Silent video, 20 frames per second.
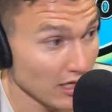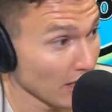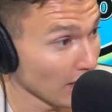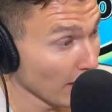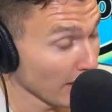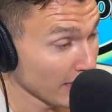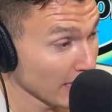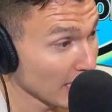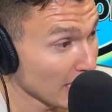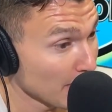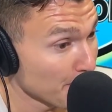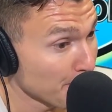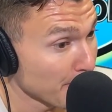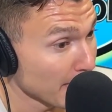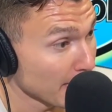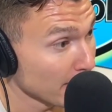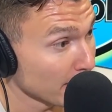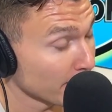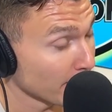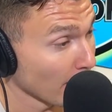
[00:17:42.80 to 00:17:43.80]
And he
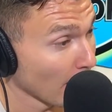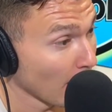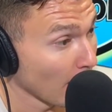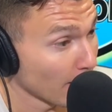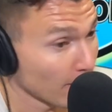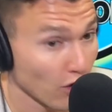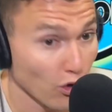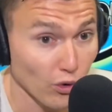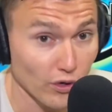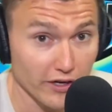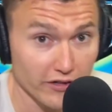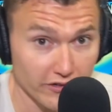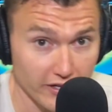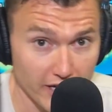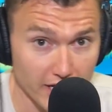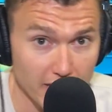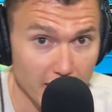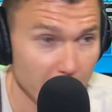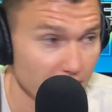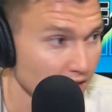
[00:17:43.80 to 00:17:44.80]
beat Corey
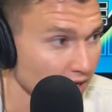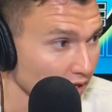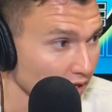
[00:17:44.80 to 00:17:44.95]
Sandhagen.